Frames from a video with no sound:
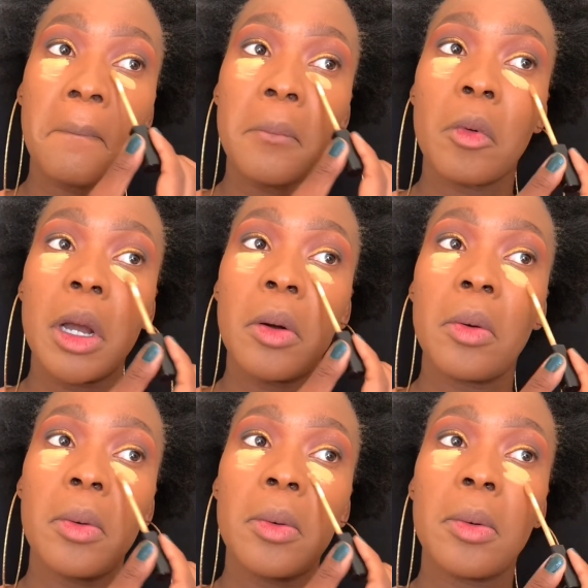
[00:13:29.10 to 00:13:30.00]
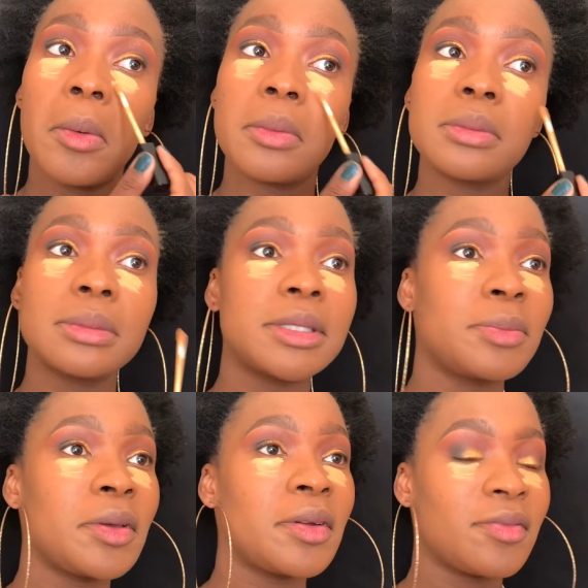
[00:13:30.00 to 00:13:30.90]
Wow, it's
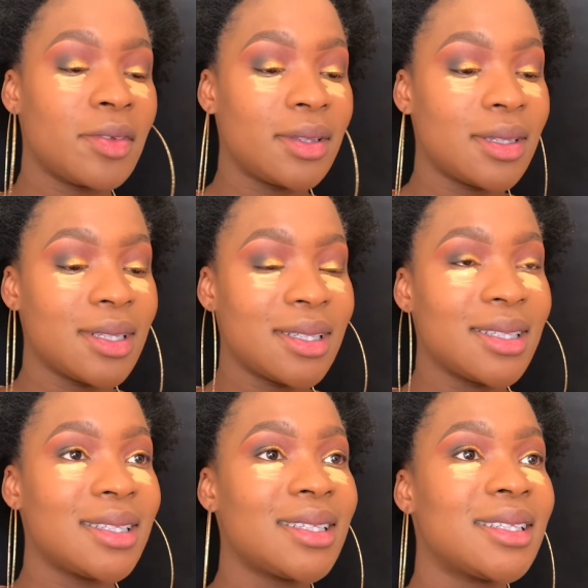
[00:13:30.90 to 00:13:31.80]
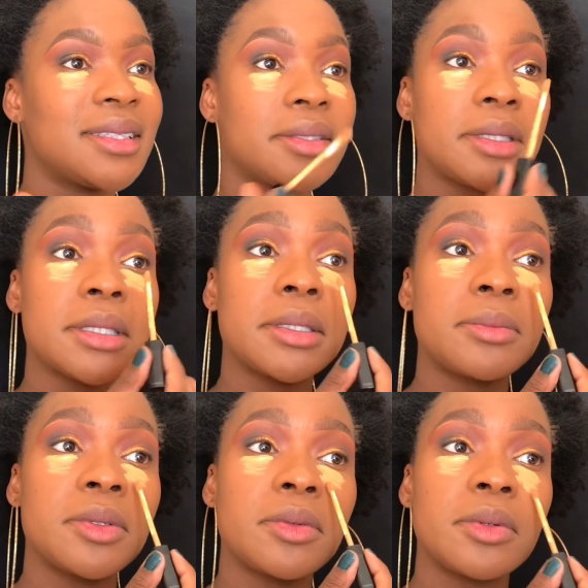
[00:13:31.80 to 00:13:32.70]
beautiful. It's actually
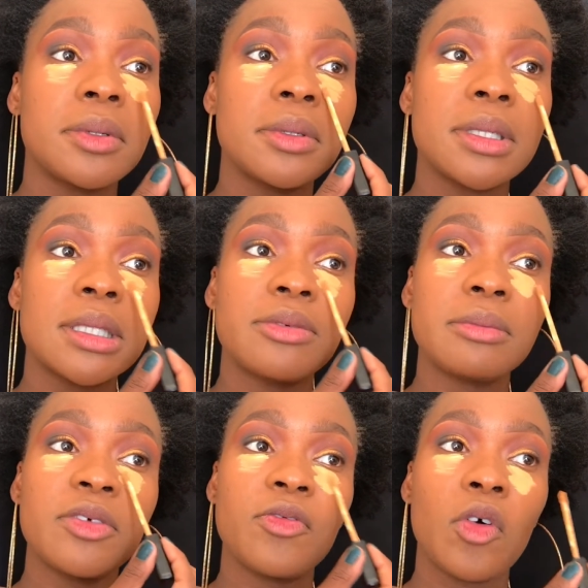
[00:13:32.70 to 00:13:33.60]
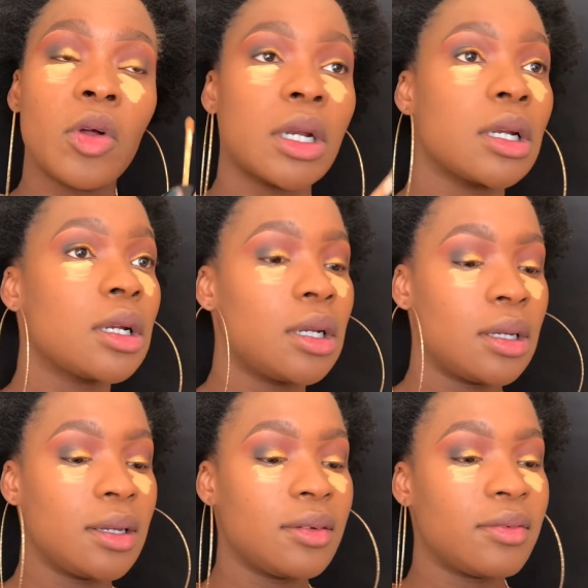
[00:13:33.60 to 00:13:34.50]
beautiful. It's giving me FAWN
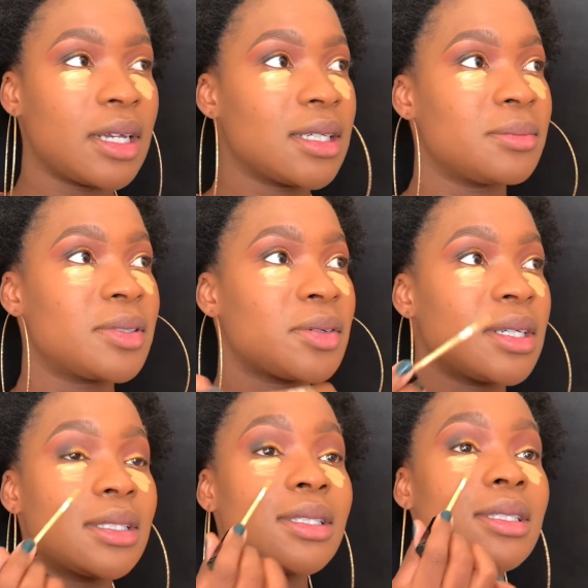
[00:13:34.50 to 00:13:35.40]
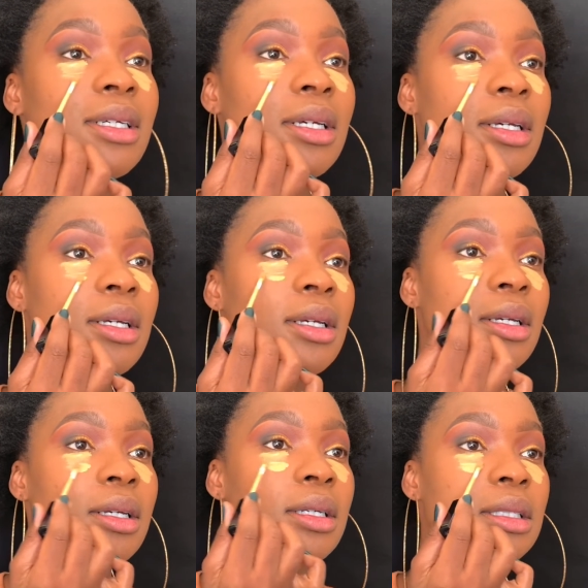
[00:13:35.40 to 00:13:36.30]
vibes, right?
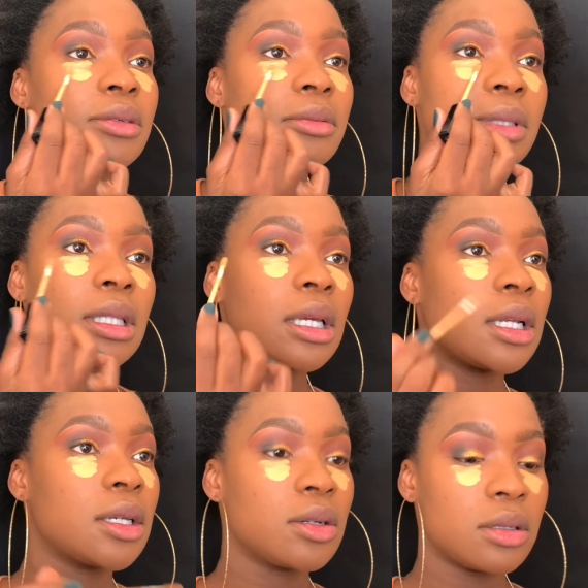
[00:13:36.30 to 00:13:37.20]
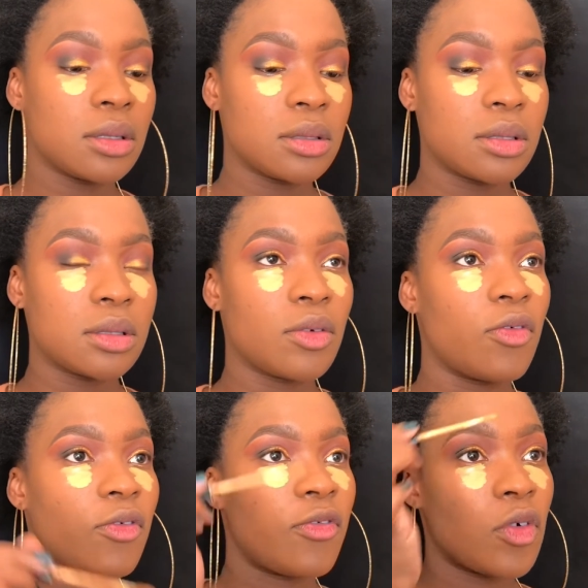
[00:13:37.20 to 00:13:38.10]
It's giving me the LA Girls
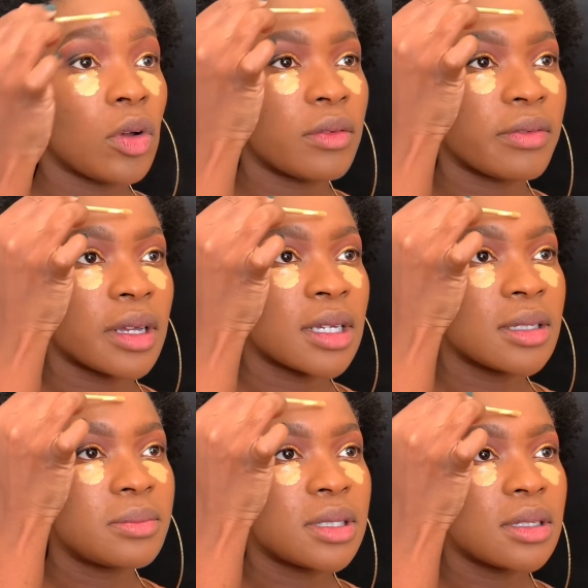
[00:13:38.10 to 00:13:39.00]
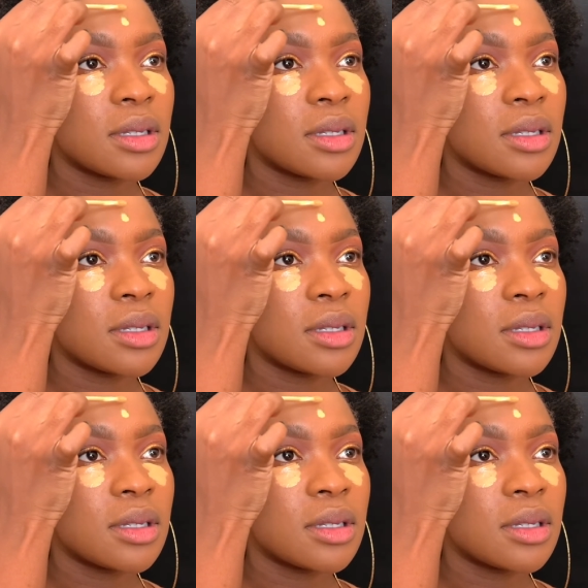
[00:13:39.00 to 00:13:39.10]
FAWN vibes.